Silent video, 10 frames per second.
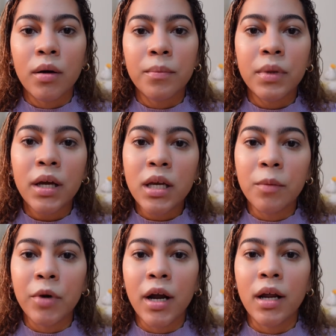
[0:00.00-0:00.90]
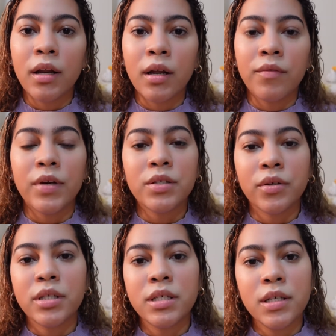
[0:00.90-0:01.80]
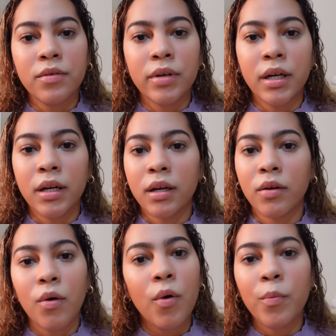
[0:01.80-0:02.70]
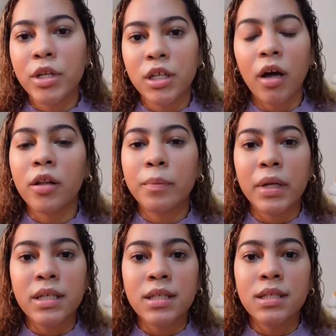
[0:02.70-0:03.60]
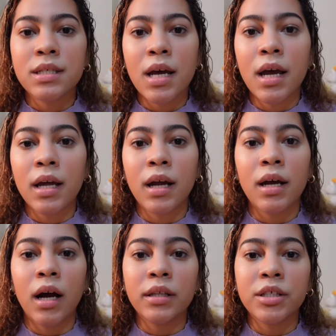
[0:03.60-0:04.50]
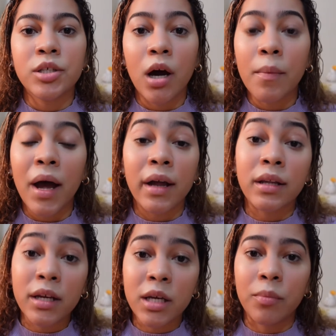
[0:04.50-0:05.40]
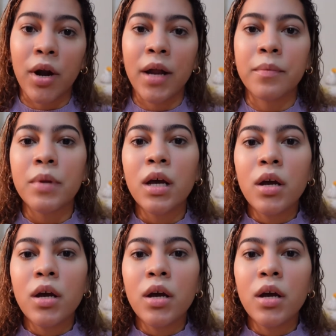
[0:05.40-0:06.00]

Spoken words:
Lucky Brand and Victoria's Secret and a whole bunch of other places, and I got the job at Lucky Brand.